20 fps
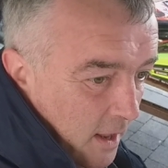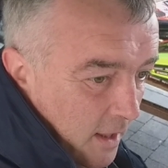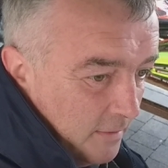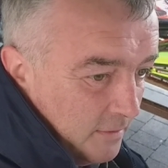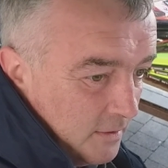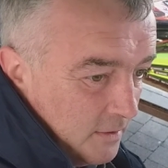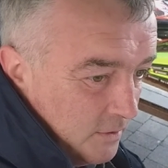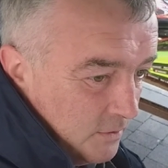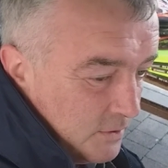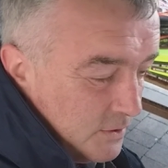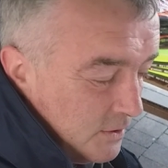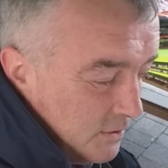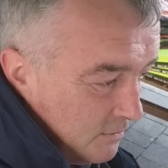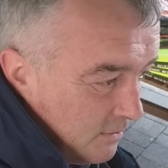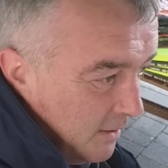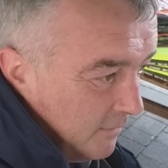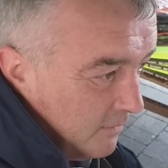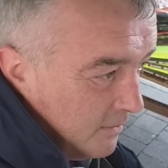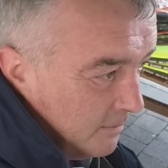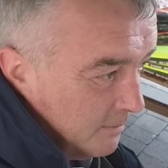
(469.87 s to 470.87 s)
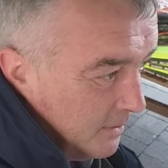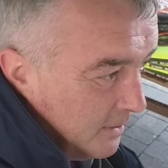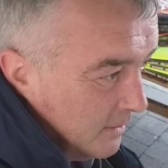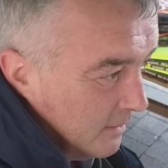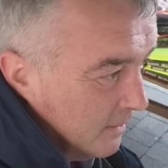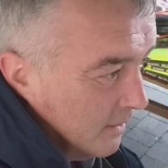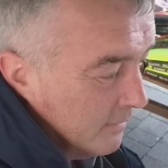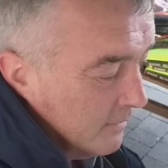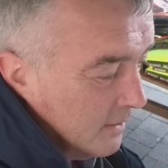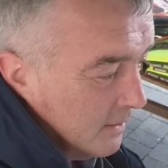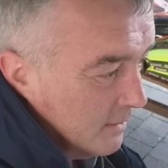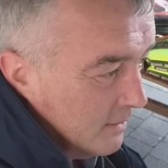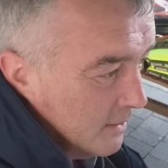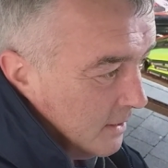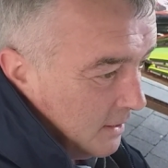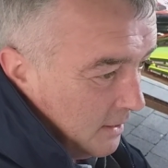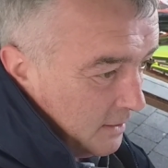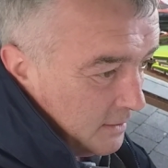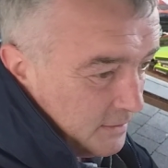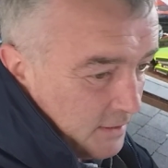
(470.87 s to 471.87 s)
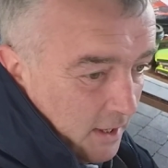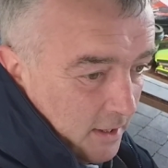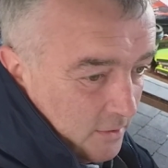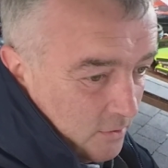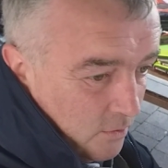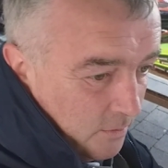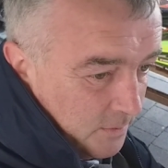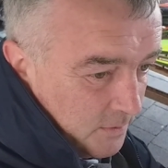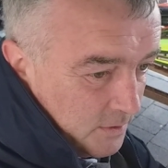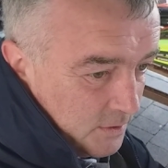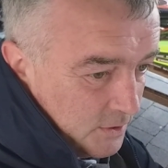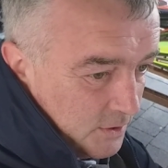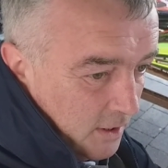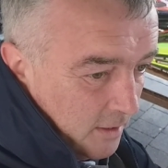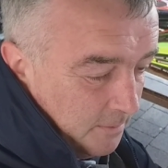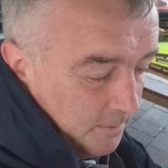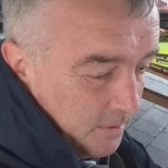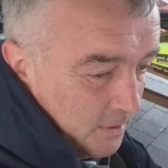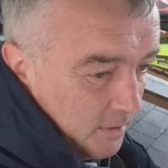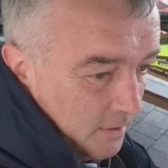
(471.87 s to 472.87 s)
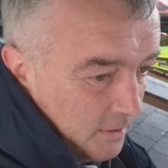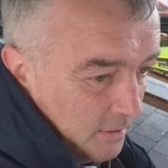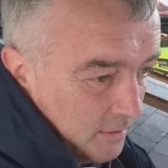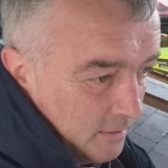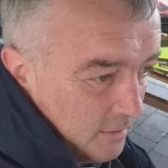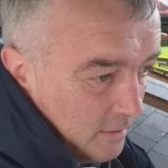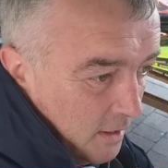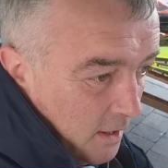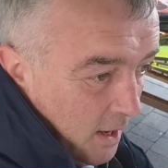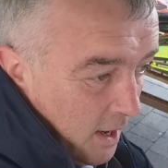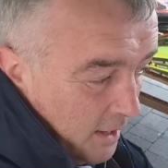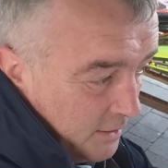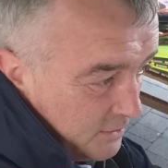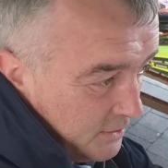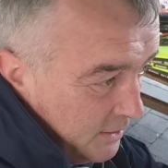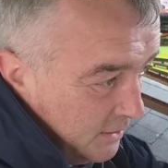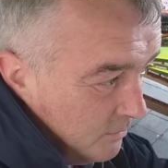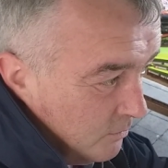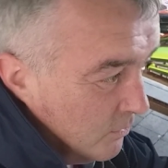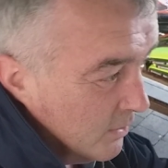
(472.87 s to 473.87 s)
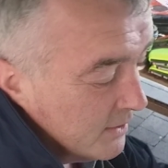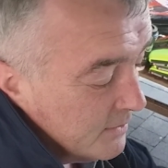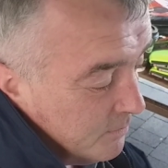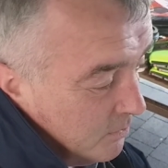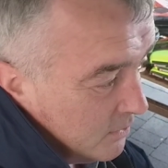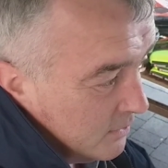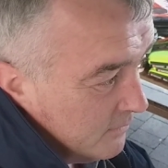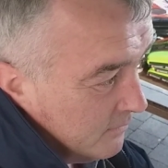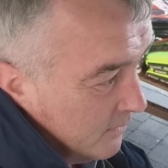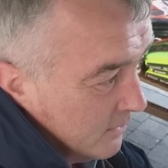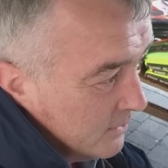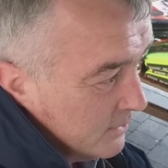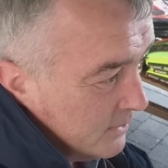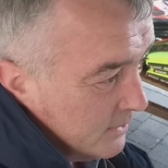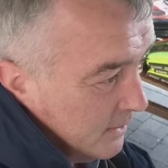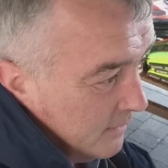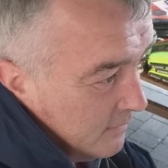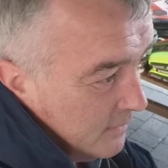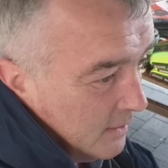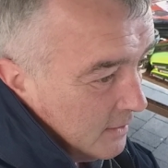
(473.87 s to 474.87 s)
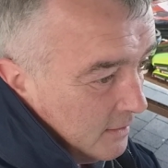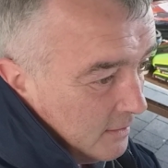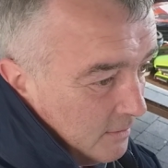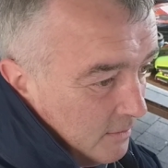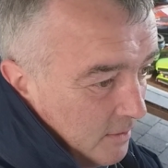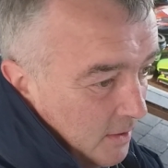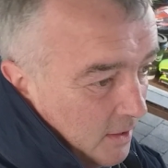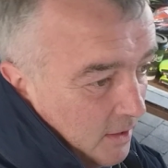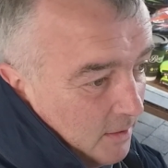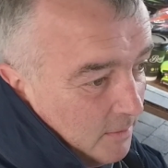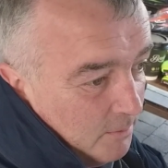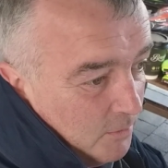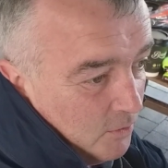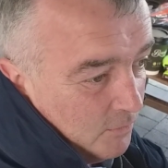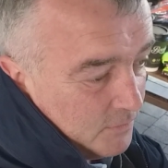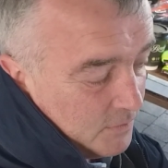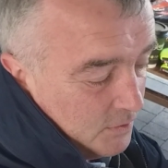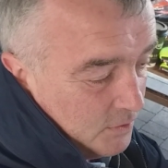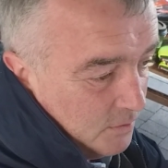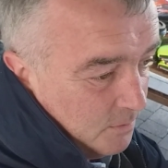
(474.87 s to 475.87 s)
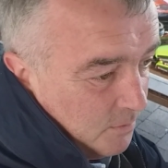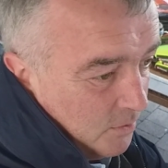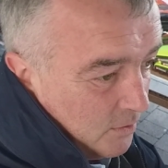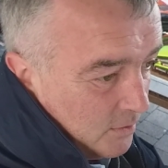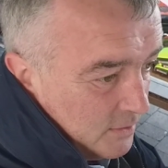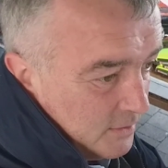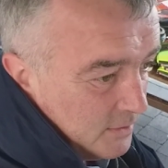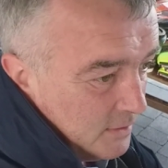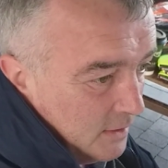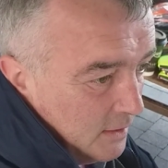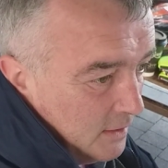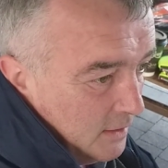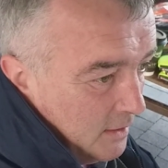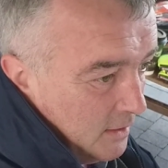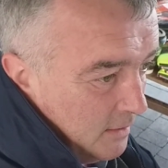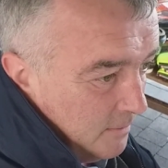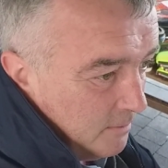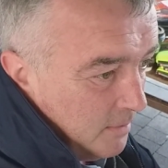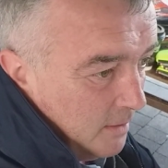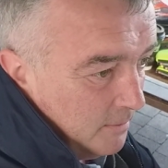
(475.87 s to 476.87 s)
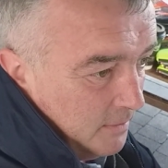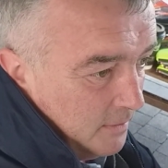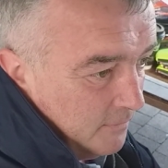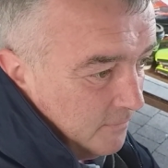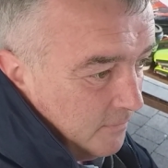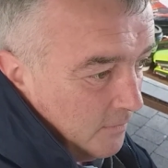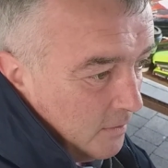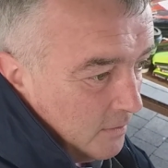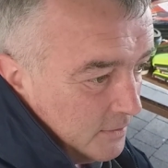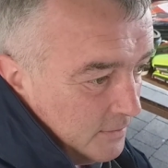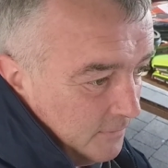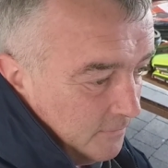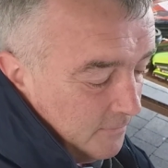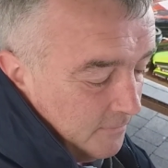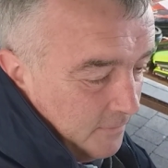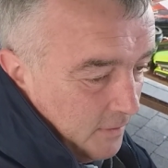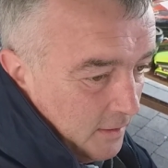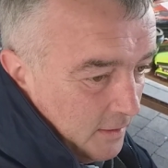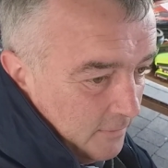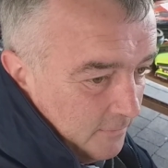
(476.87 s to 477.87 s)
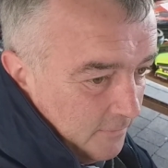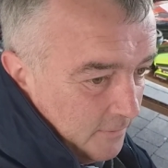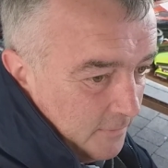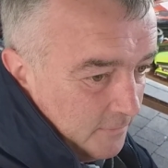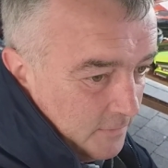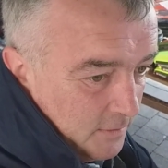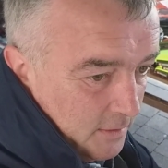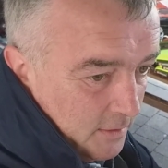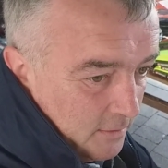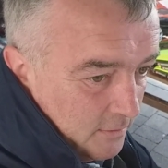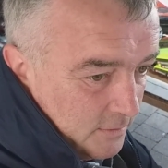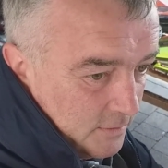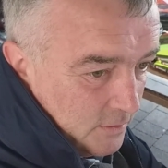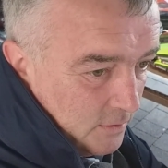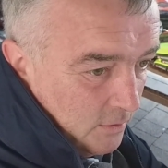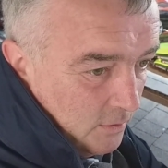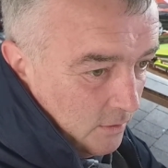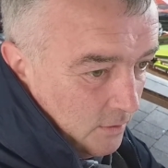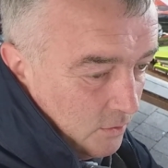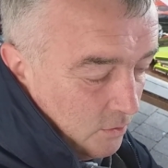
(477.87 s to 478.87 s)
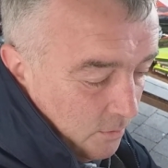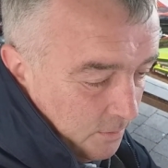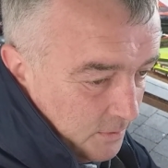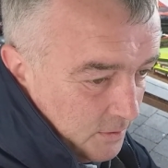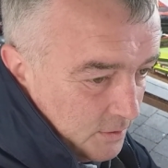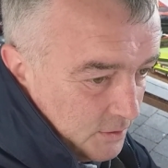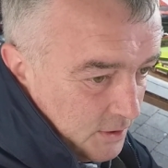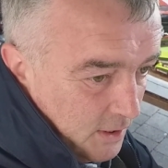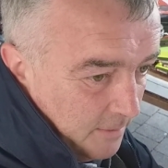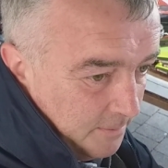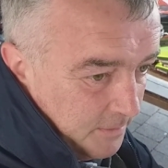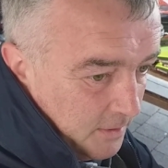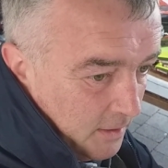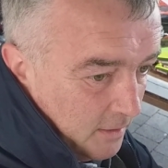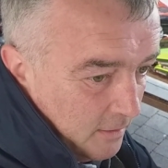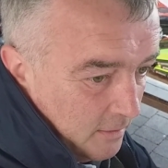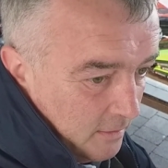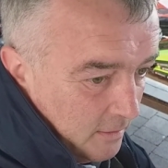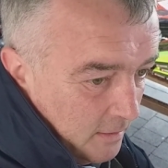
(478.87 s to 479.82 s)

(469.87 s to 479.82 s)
And they used to travel up here, and then Dad opened a shop in Westport first, and then moved to Newport probably 45, 50 years ago and opened a shop there,